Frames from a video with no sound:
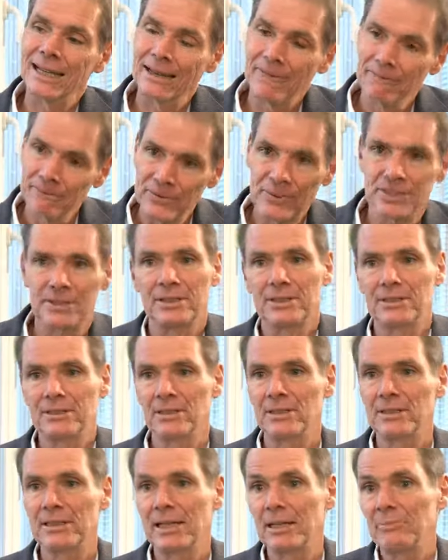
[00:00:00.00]

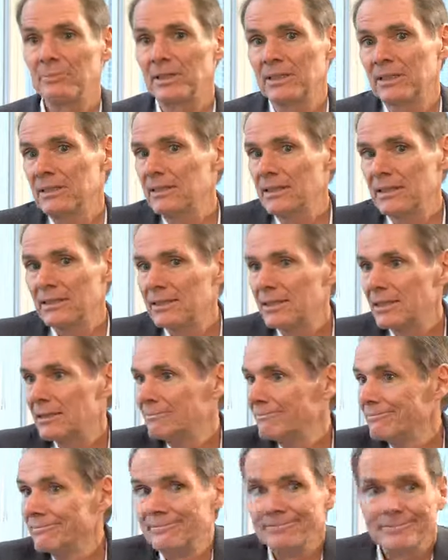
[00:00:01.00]
emphasis on that because they
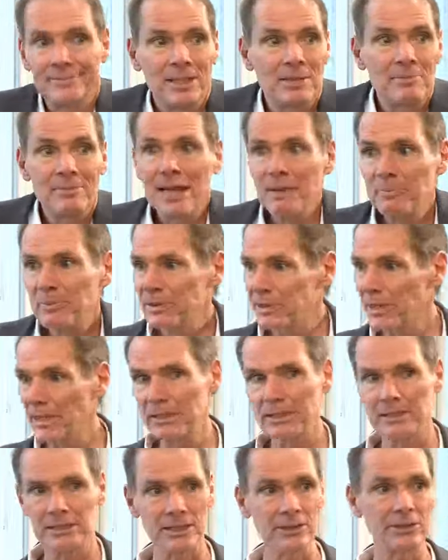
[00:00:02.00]
said the map is
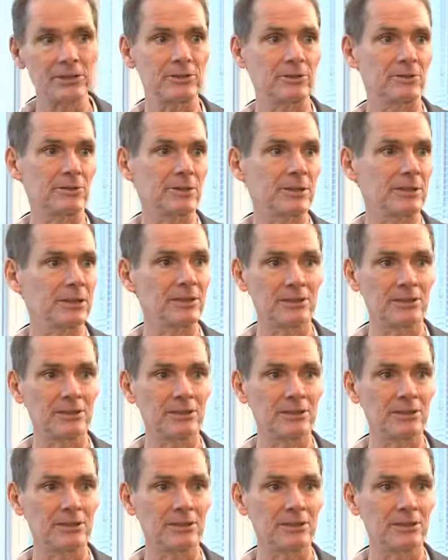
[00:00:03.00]
not the territory.